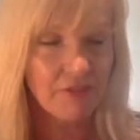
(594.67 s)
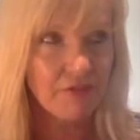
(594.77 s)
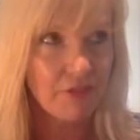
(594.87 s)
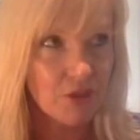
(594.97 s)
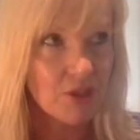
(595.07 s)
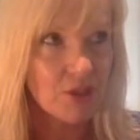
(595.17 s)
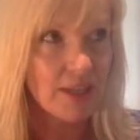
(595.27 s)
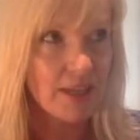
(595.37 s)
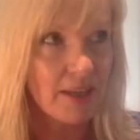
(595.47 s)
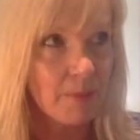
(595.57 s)
my first
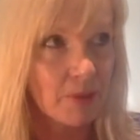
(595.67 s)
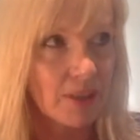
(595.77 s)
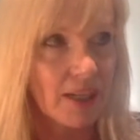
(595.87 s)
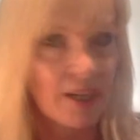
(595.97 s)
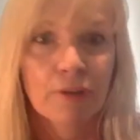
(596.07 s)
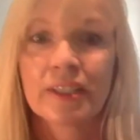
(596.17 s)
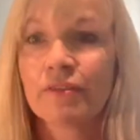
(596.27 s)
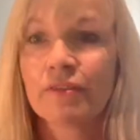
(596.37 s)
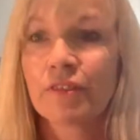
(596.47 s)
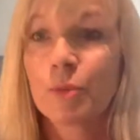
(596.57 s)
book I've
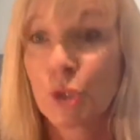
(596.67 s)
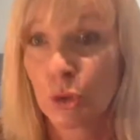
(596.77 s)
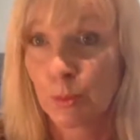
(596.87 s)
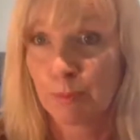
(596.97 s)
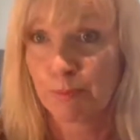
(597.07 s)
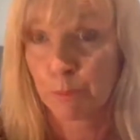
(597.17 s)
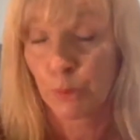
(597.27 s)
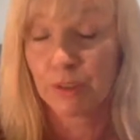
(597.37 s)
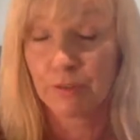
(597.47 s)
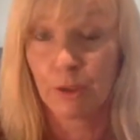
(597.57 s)
written from dual
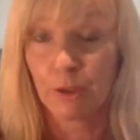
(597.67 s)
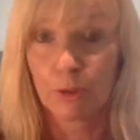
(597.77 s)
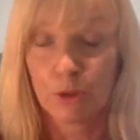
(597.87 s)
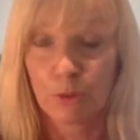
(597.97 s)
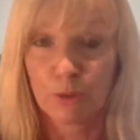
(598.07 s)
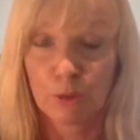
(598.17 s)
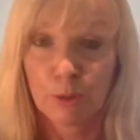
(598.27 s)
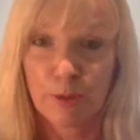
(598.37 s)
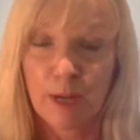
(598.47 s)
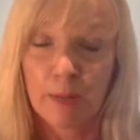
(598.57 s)
point of view,
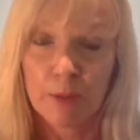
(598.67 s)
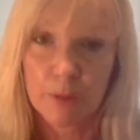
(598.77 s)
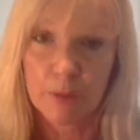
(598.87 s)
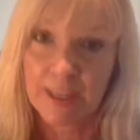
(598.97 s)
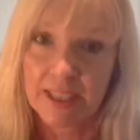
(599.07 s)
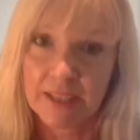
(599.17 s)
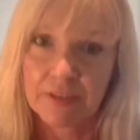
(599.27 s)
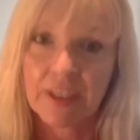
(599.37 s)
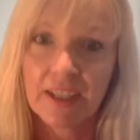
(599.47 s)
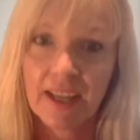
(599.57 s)
dual point
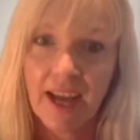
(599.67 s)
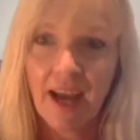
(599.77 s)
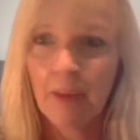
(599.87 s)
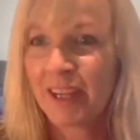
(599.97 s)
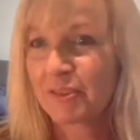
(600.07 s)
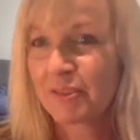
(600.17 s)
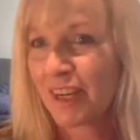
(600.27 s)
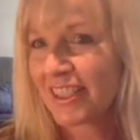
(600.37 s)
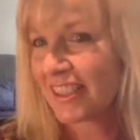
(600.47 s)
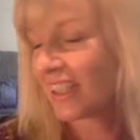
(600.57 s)
perspective, and
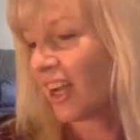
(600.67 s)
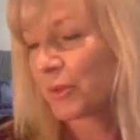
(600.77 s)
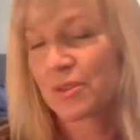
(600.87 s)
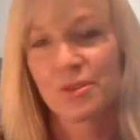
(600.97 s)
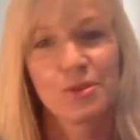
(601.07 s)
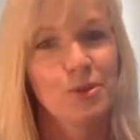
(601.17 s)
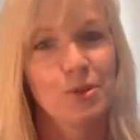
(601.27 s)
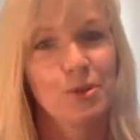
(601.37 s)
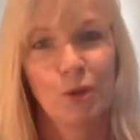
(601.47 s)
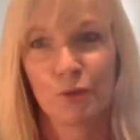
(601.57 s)
writing a guy was
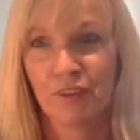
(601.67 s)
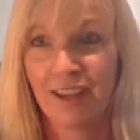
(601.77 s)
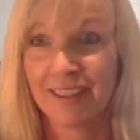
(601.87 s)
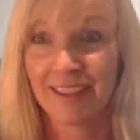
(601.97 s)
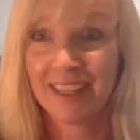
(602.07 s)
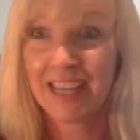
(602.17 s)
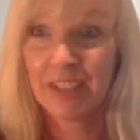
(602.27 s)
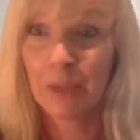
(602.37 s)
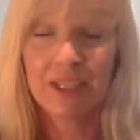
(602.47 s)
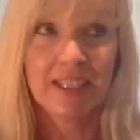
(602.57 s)
so fun. I had